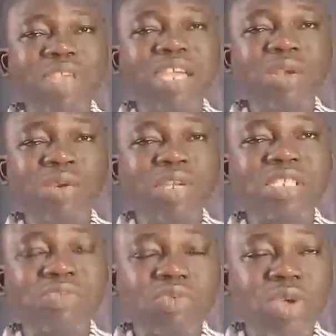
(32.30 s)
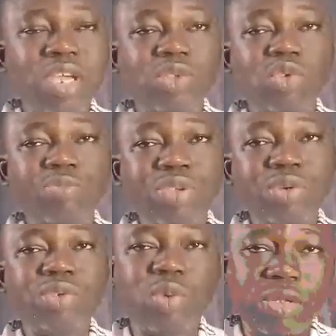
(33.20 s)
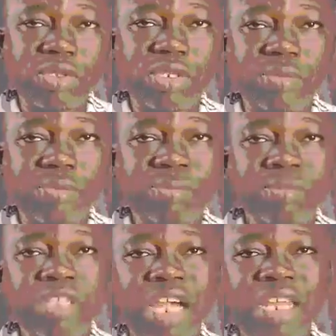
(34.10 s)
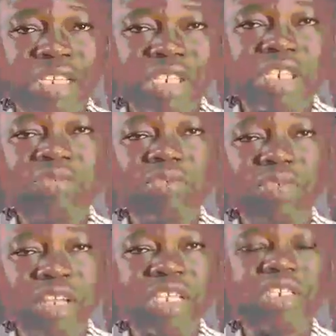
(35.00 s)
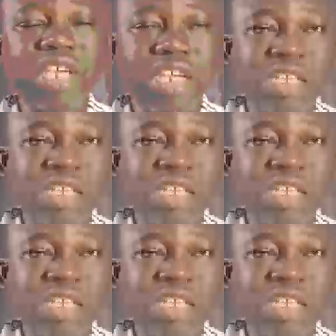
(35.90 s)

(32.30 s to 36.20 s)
be a lucrative way to build wealth and achieve financial